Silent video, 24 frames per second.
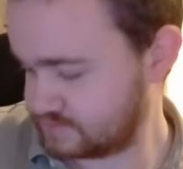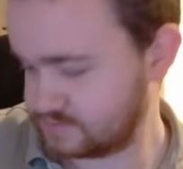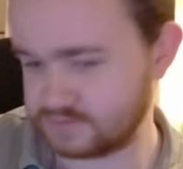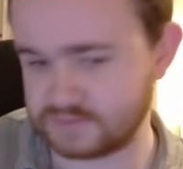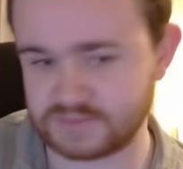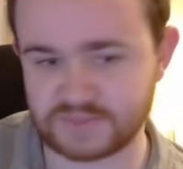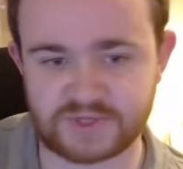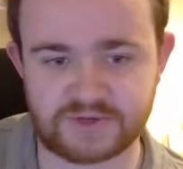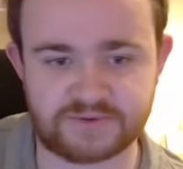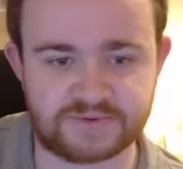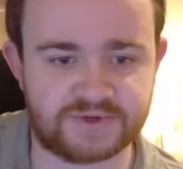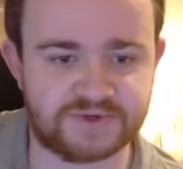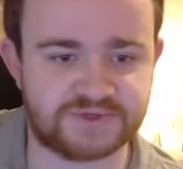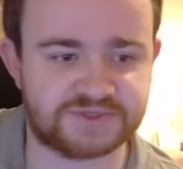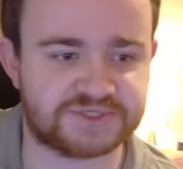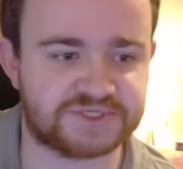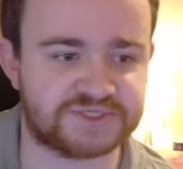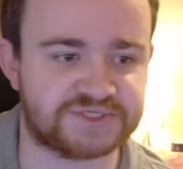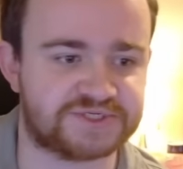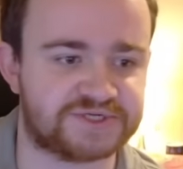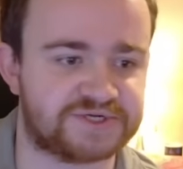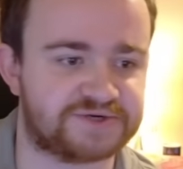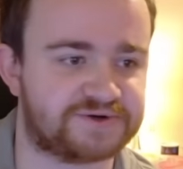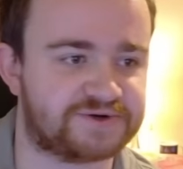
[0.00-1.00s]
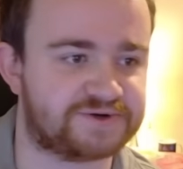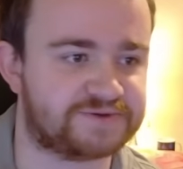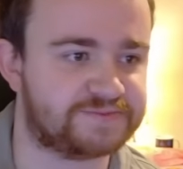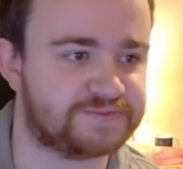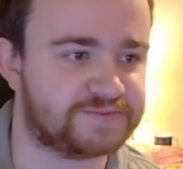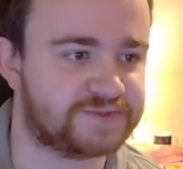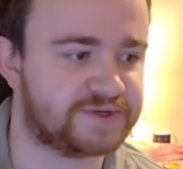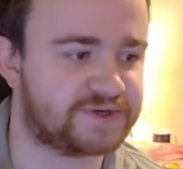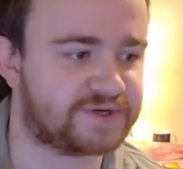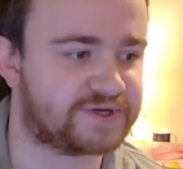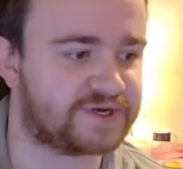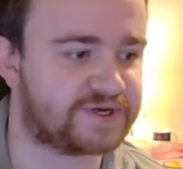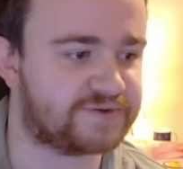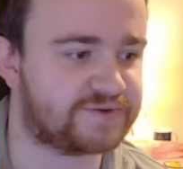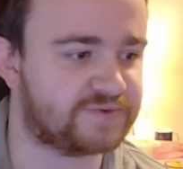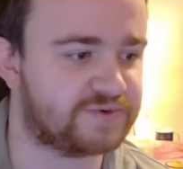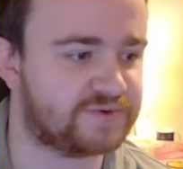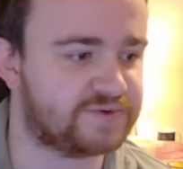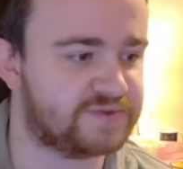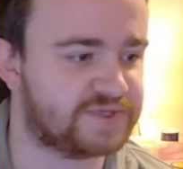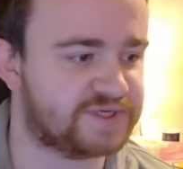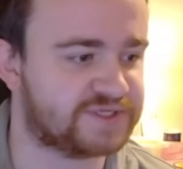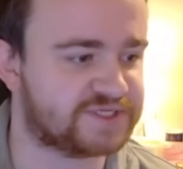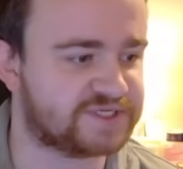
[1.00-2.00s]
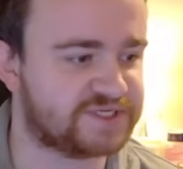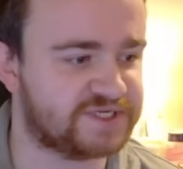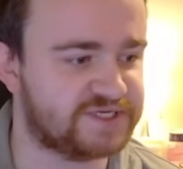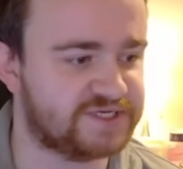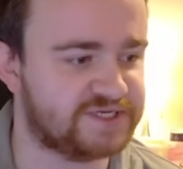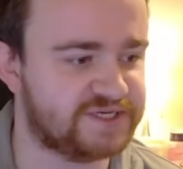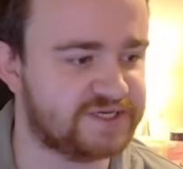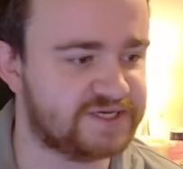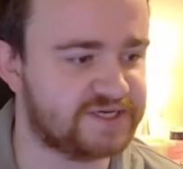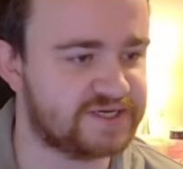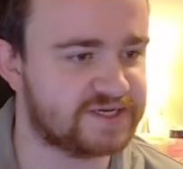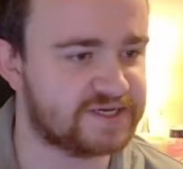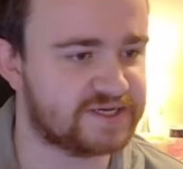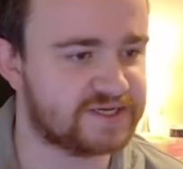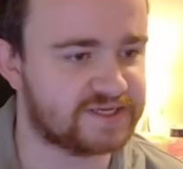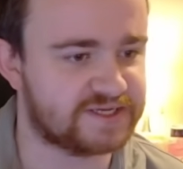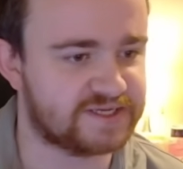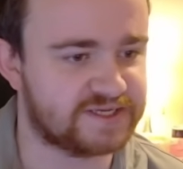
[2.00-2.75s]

No, it goes to 0. Okay, well, let's see.